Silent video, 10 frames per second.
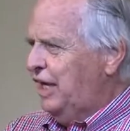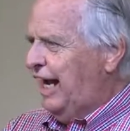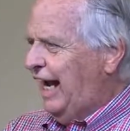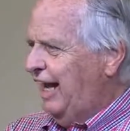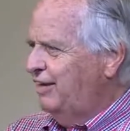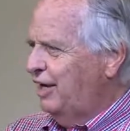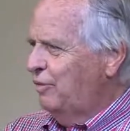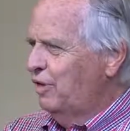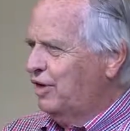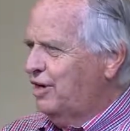And
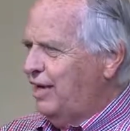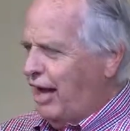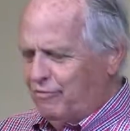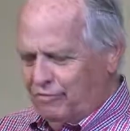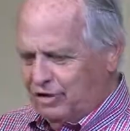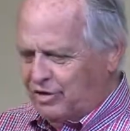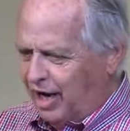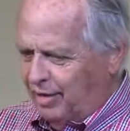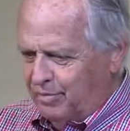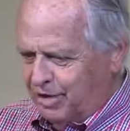there were, every
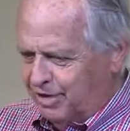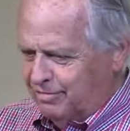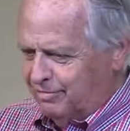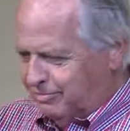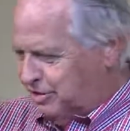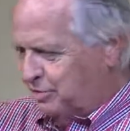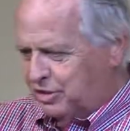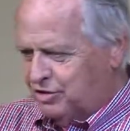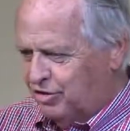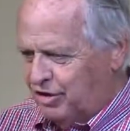time she
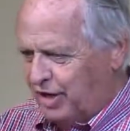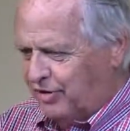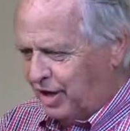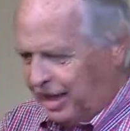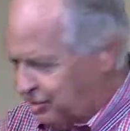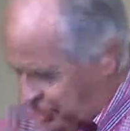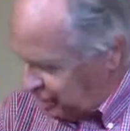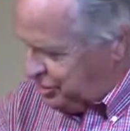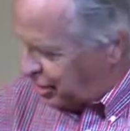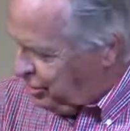would turn on the light,
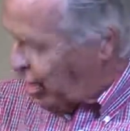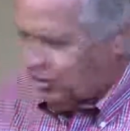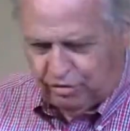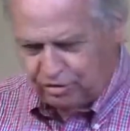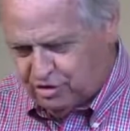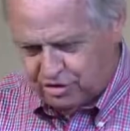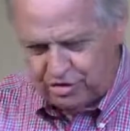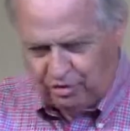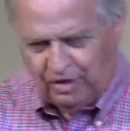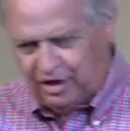she'd see cockroaches
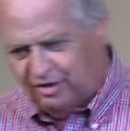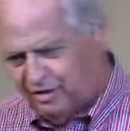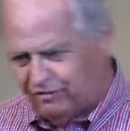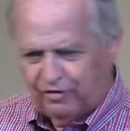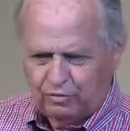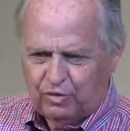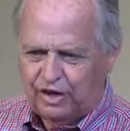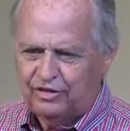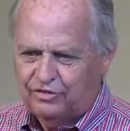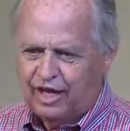going in different
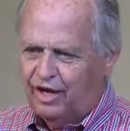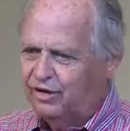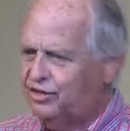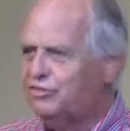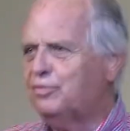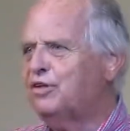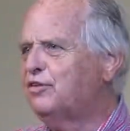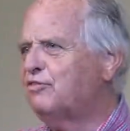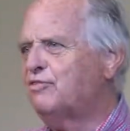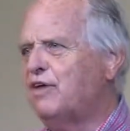ways. Now, Elizabeth
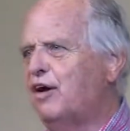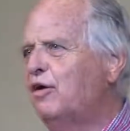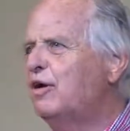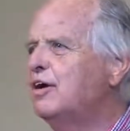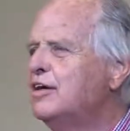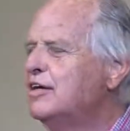is very